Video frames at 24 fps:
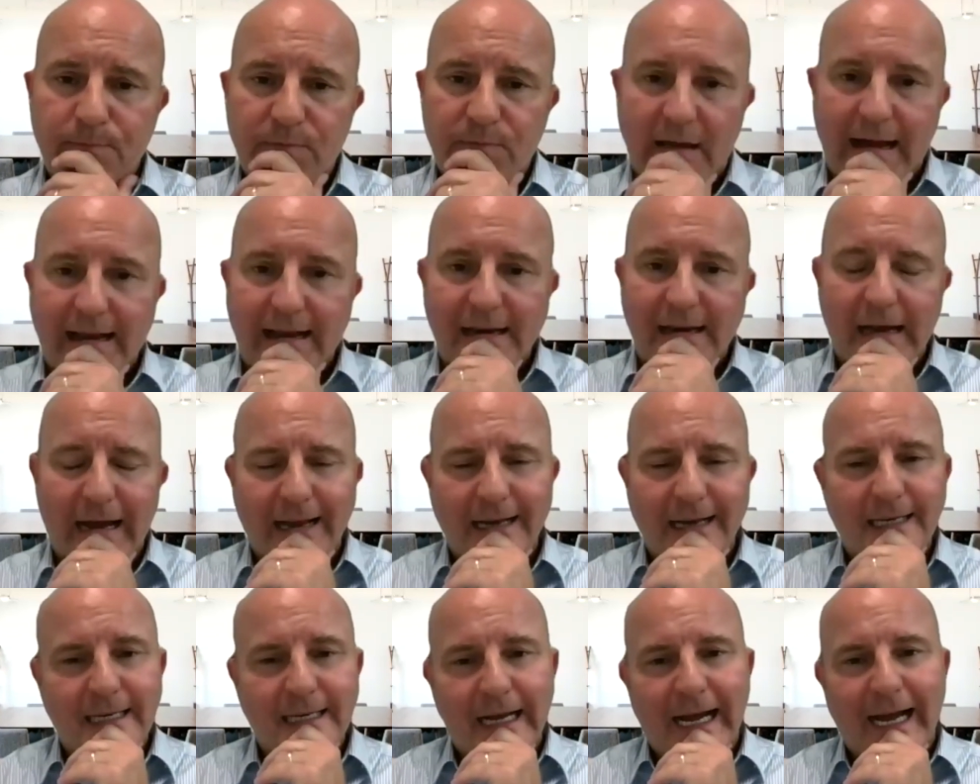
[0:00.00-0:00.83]
And
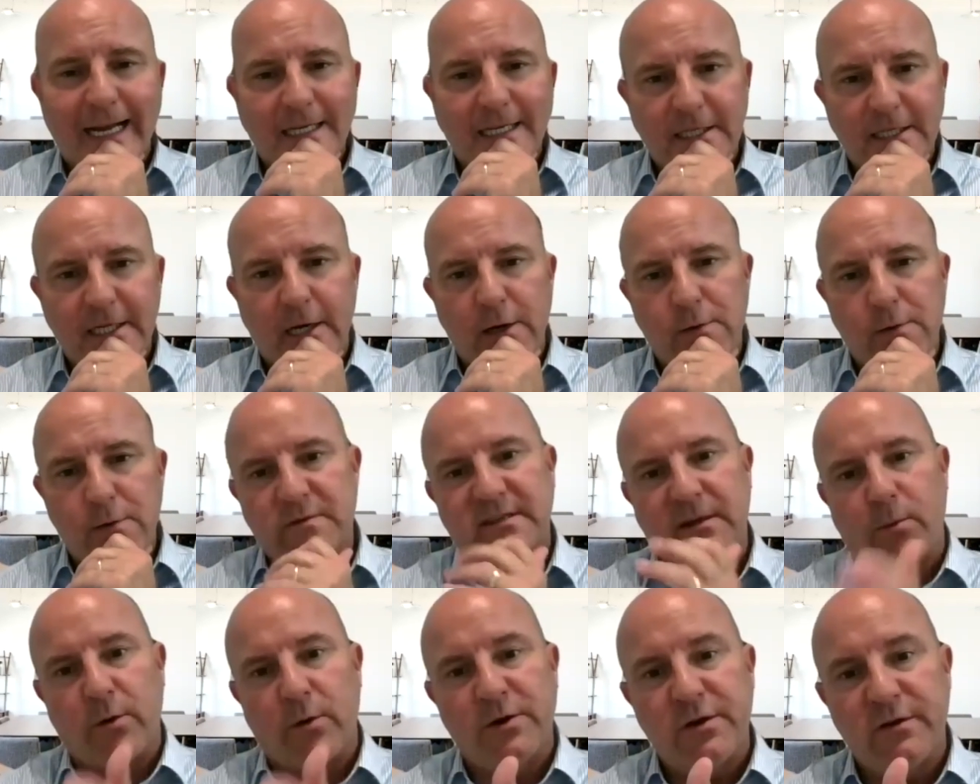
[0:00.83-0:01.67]

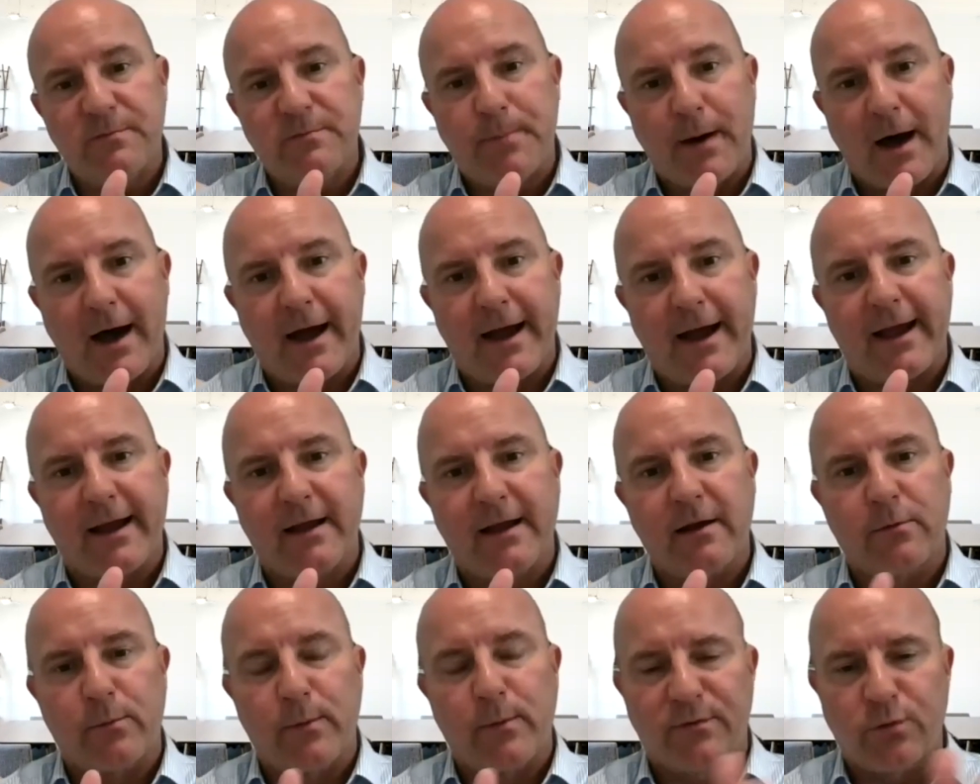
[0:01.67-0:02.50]
someone who's
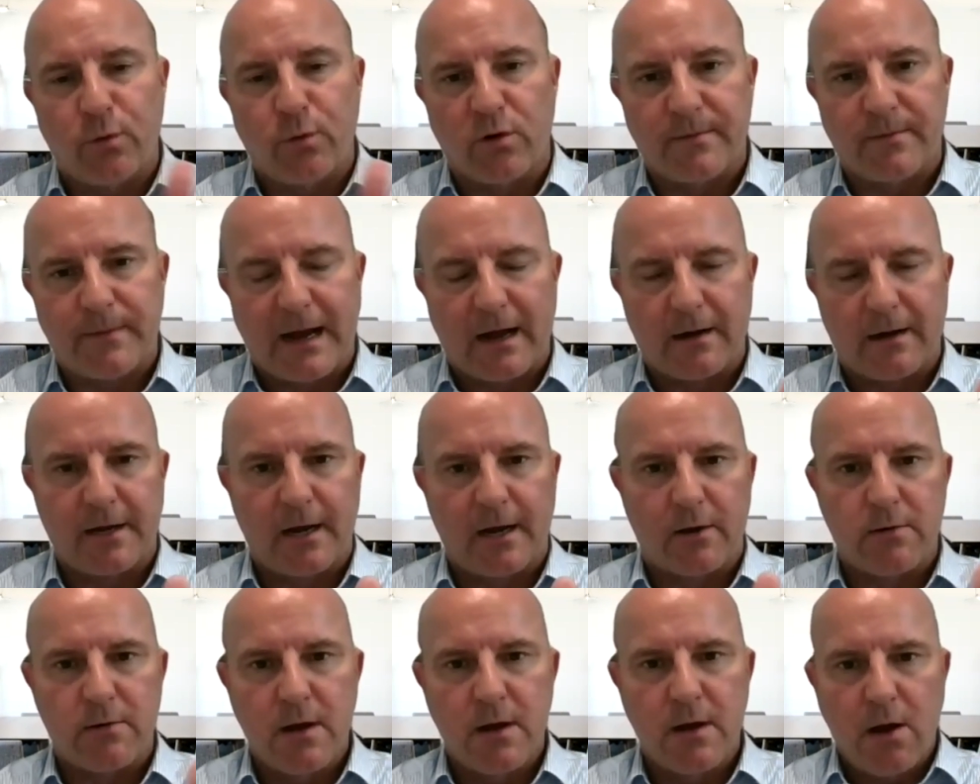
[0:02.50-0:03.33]
buying, we talked about,
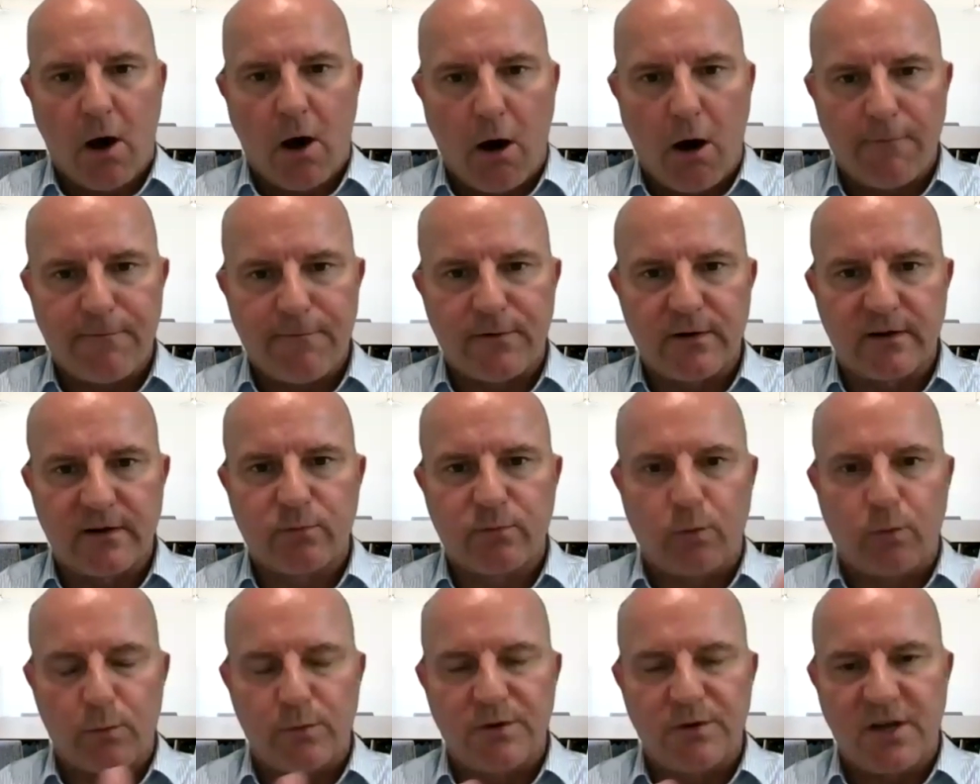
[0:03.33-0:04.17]
offers,
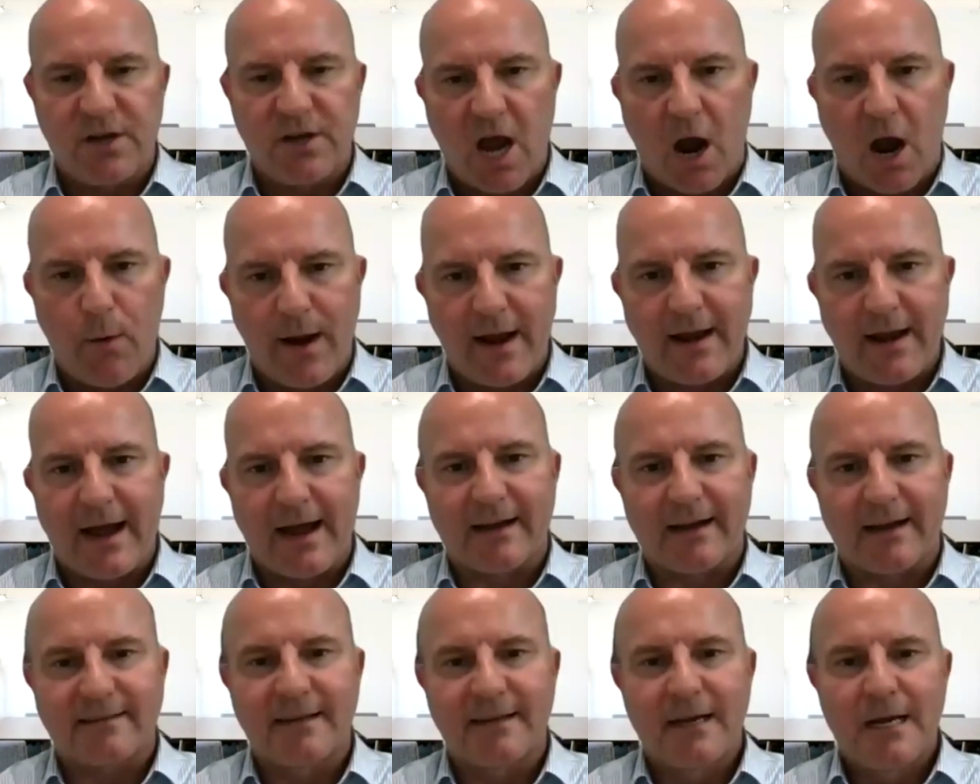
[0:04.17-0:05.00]
what would you go in
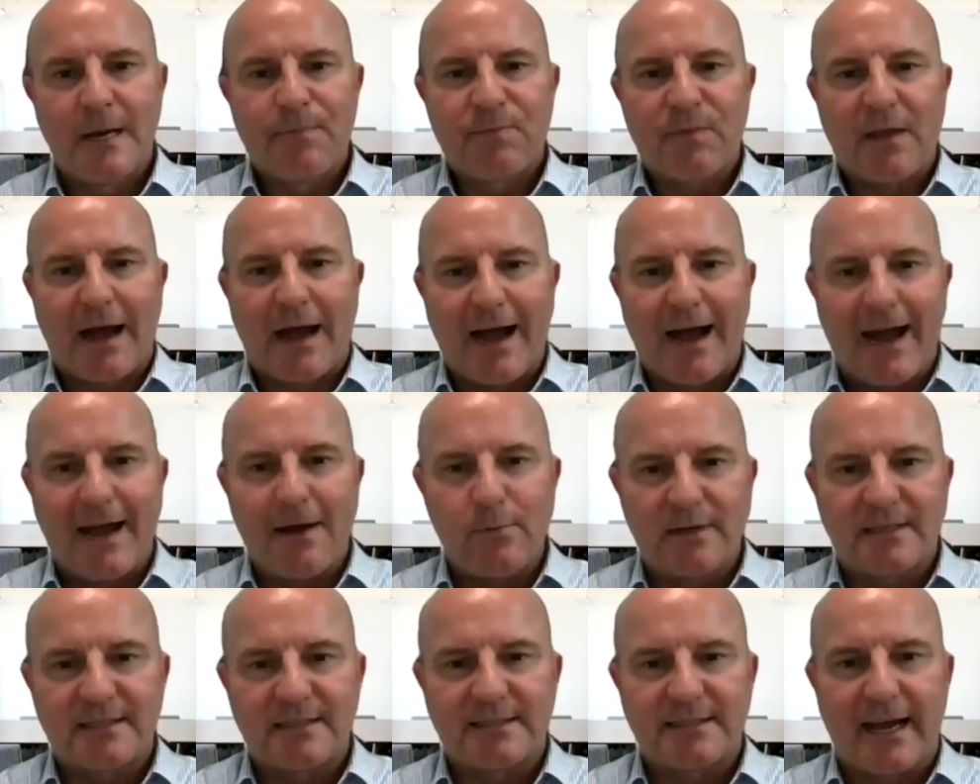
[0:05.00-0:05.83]
at? I
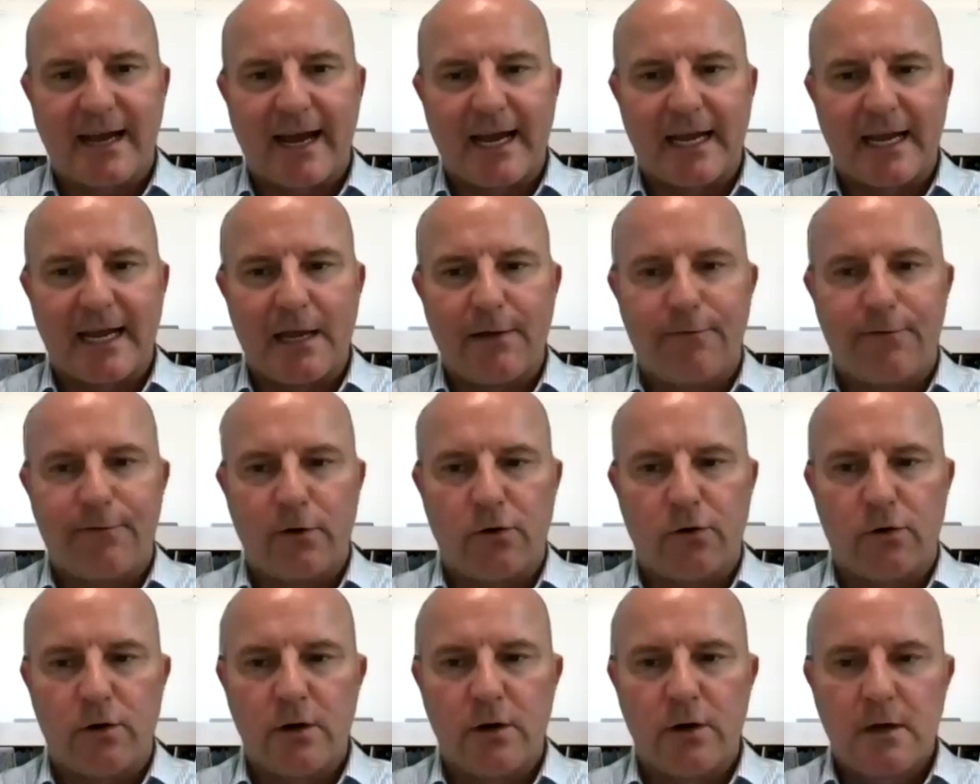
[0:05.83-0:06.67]
would say if
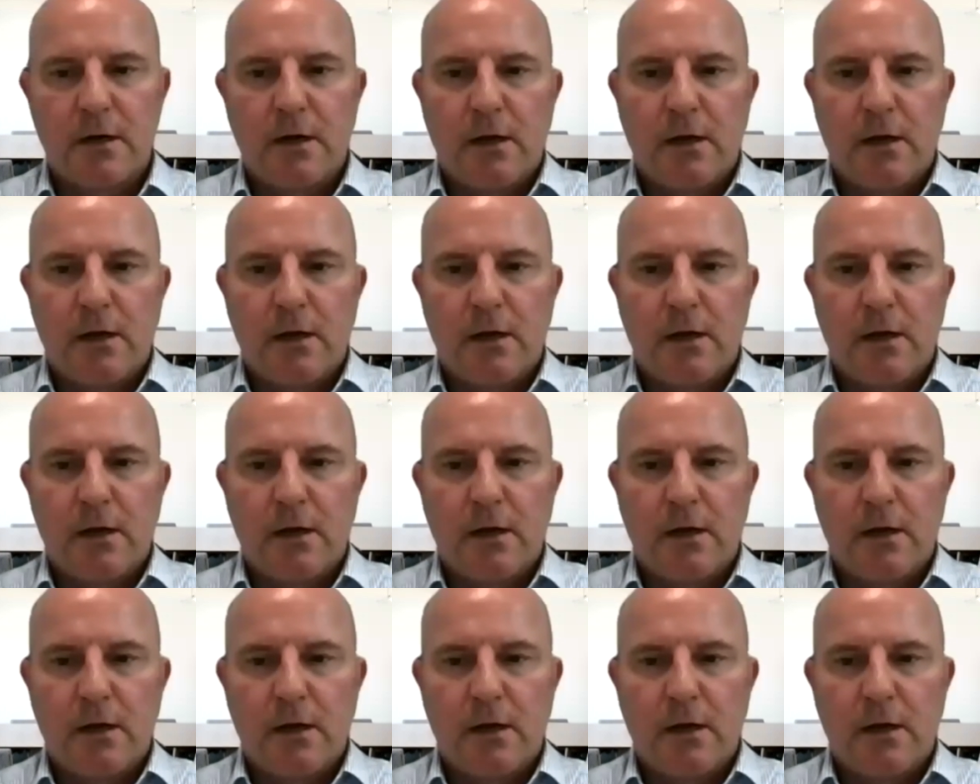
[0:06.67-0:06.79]
you're,